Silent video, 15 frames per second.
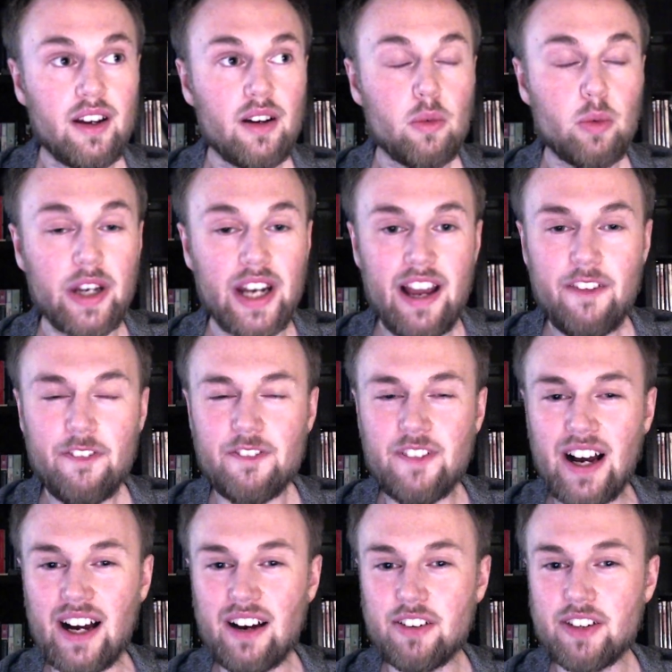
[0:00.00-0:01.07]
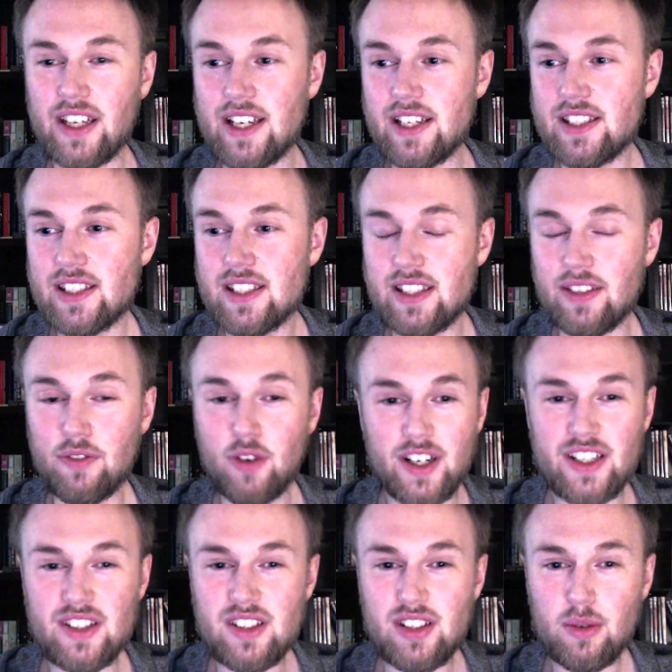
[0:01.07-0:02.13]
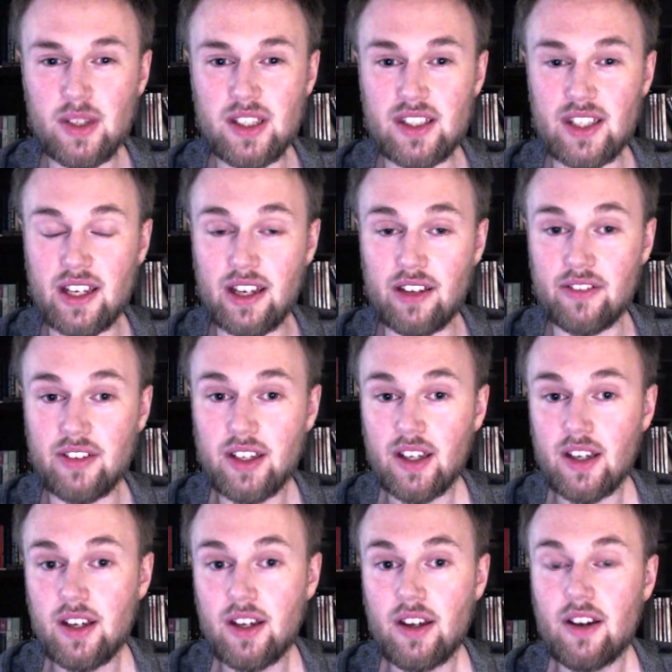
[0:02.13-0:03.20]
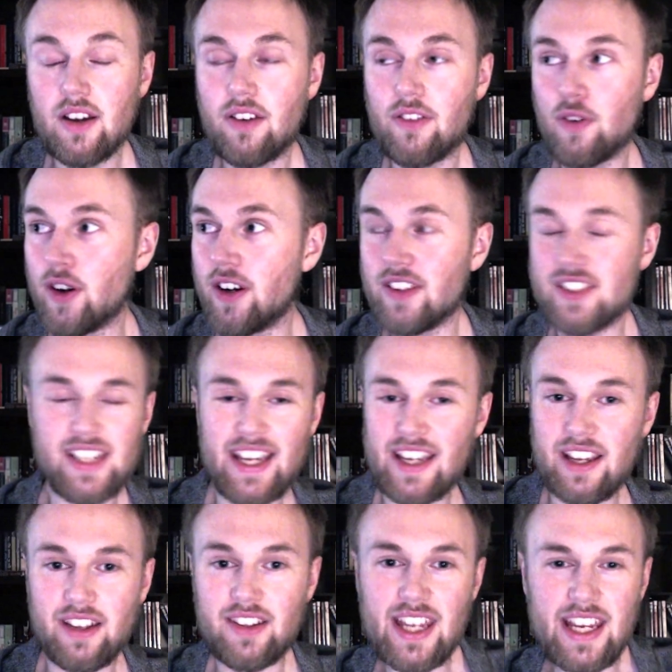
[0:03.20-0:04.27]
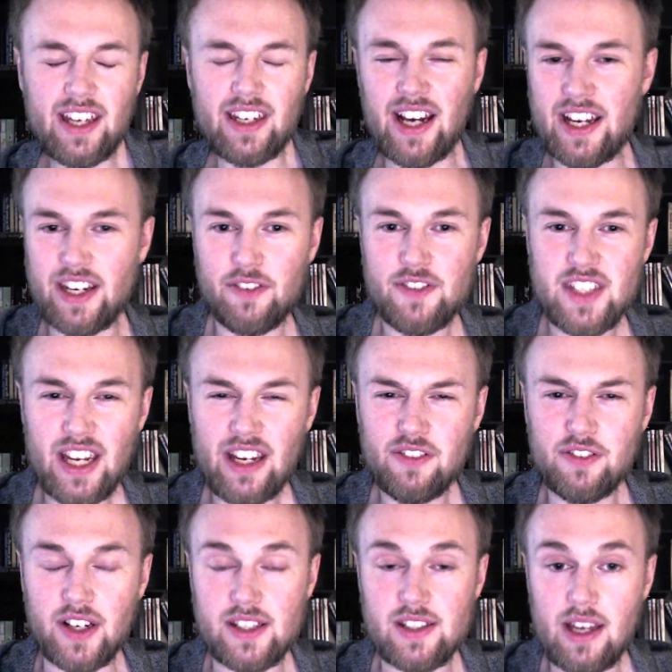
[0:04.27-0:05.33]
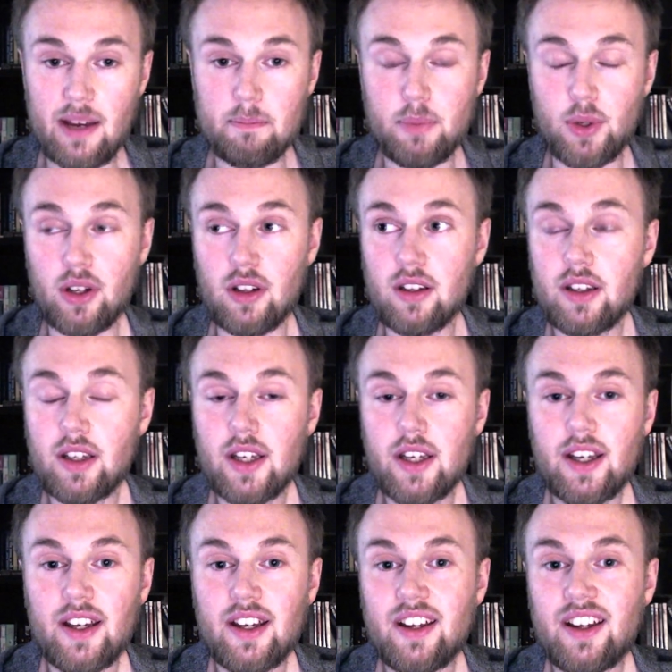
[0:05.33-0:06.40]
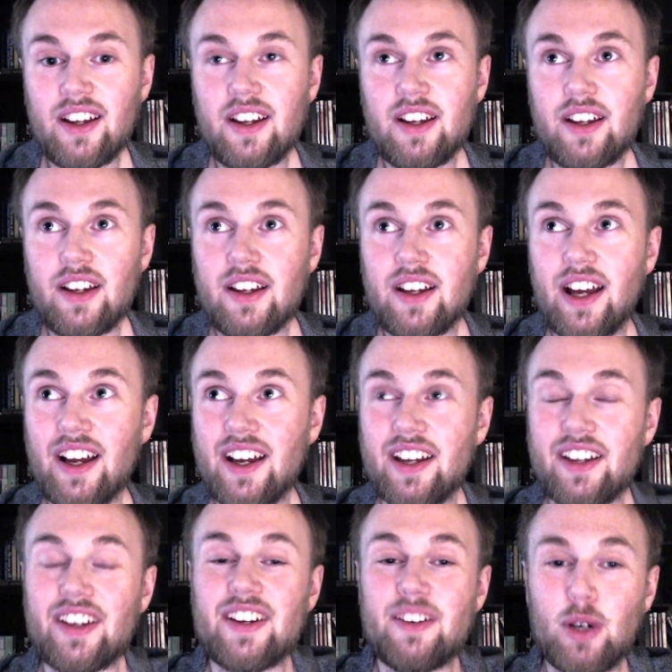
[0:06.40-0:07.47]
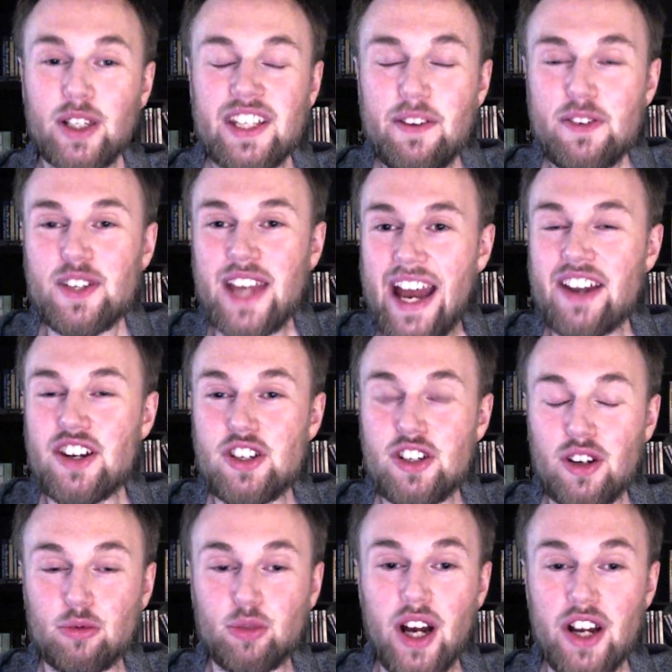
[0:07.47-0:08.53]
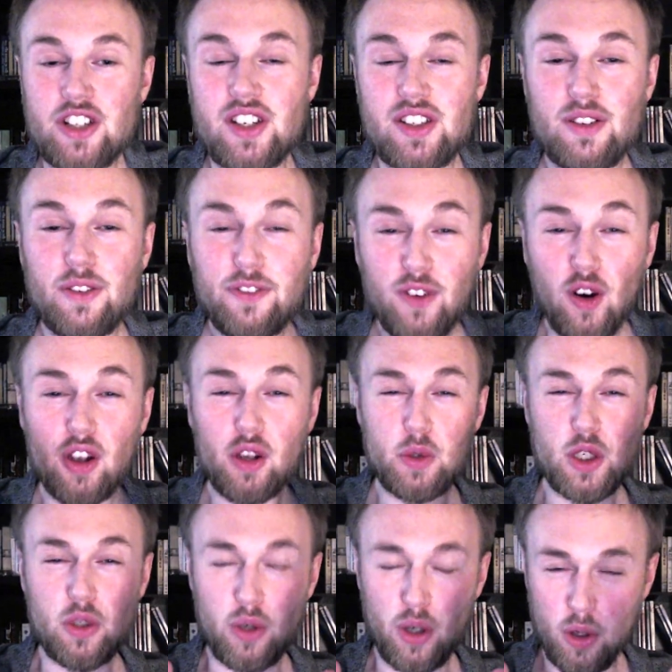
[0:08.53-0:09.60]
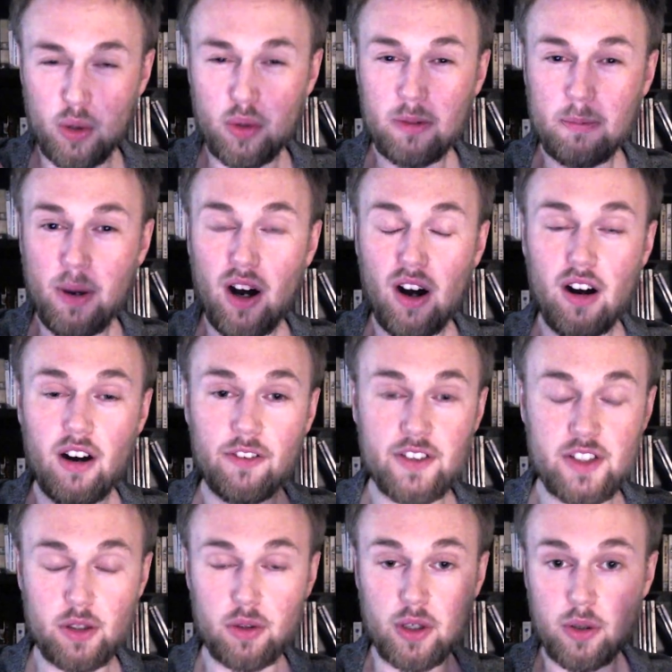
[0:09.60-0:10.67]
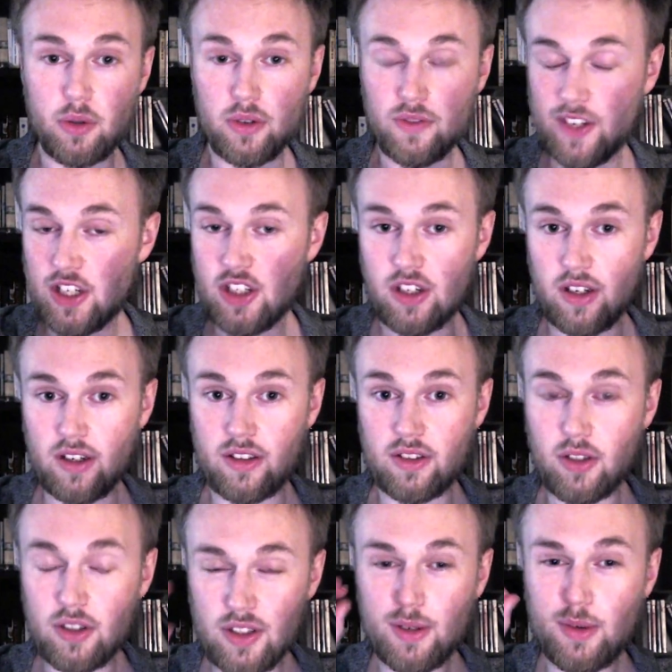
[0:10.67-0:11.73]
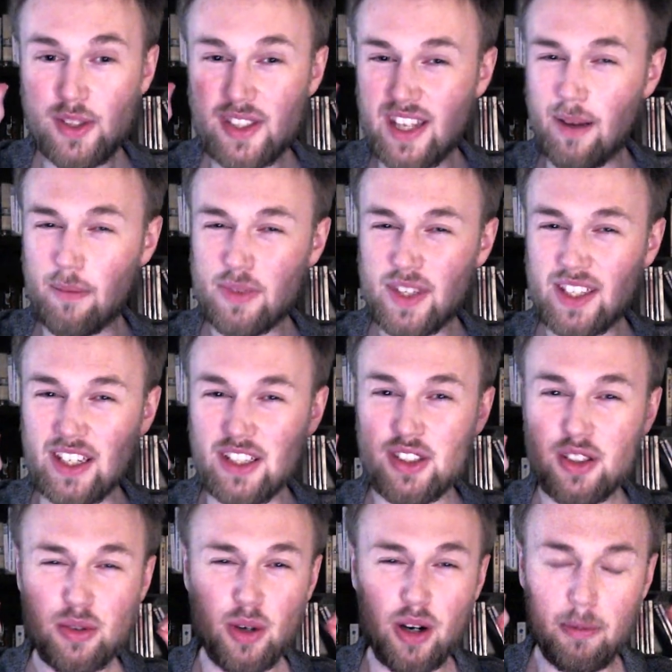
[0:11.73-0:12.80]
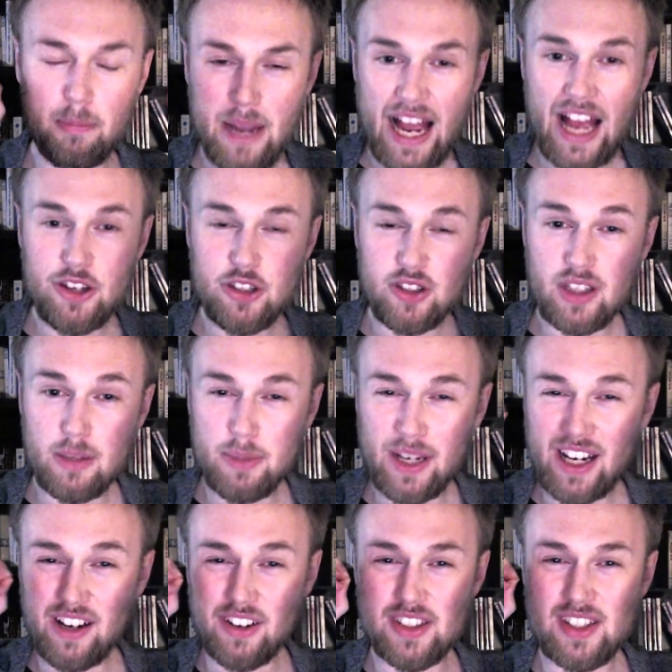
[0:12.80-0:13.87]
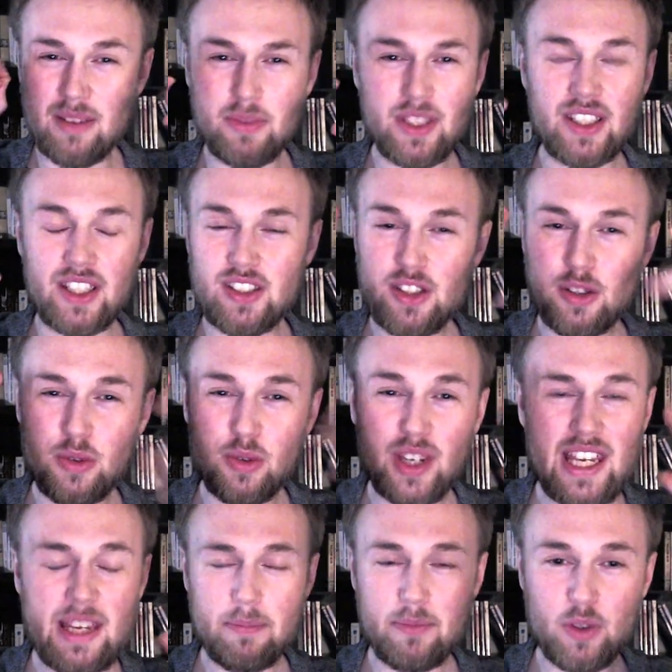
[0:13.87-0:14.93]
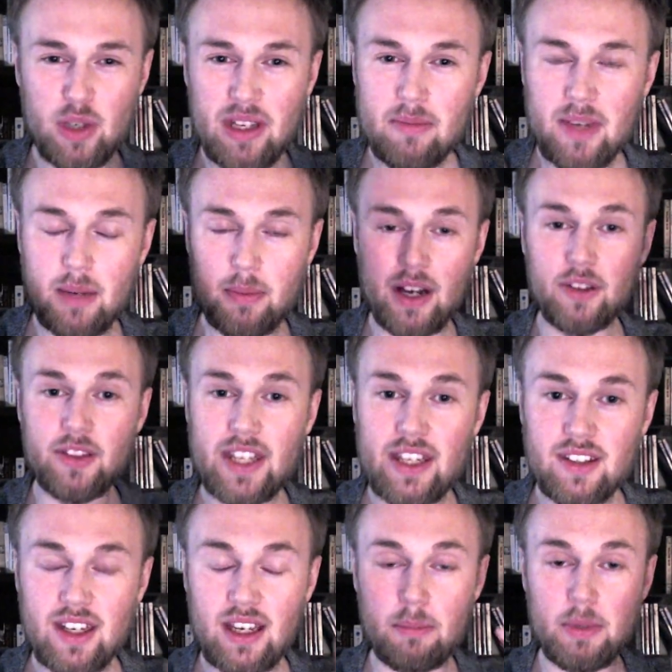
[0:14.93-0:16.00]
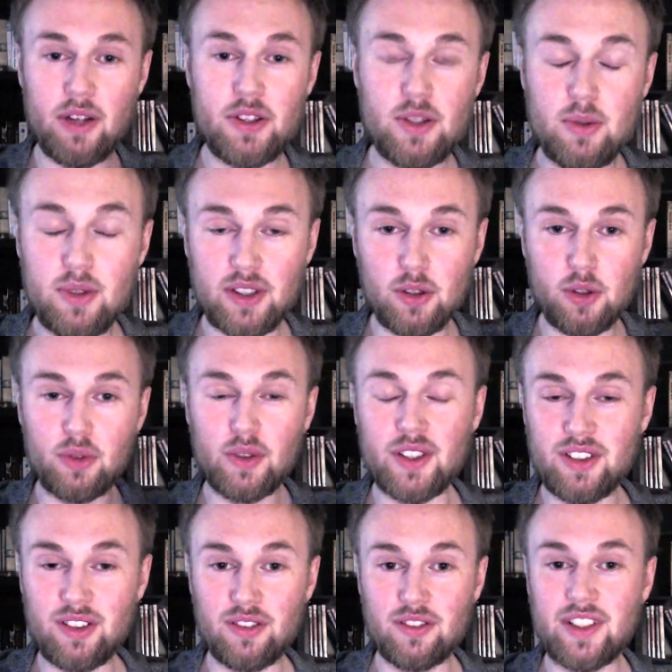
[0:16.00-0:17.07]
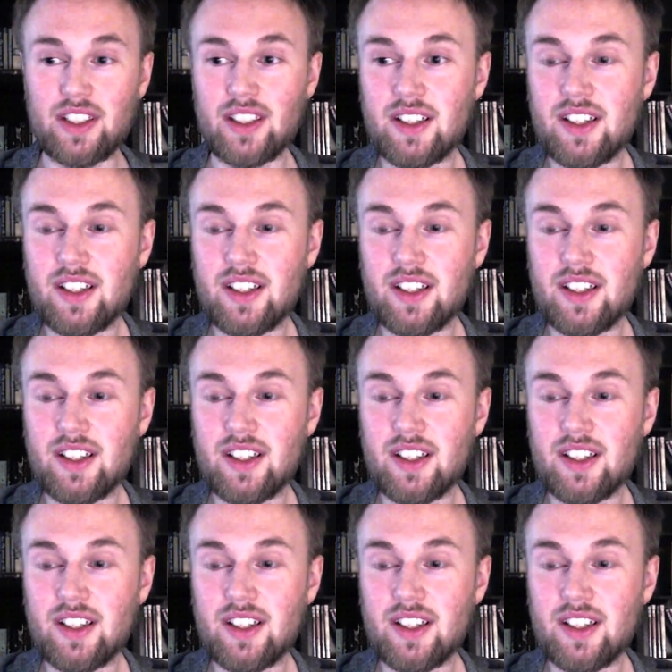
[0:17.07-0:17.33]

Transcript: What I've found is, for an intuitive, for say, take an I N F J for example, uh, what gives you energy and rush is to follow your own path and your own vision, to do something that you are passionate about, something that you keep dreaming about, thinking about doing over and over.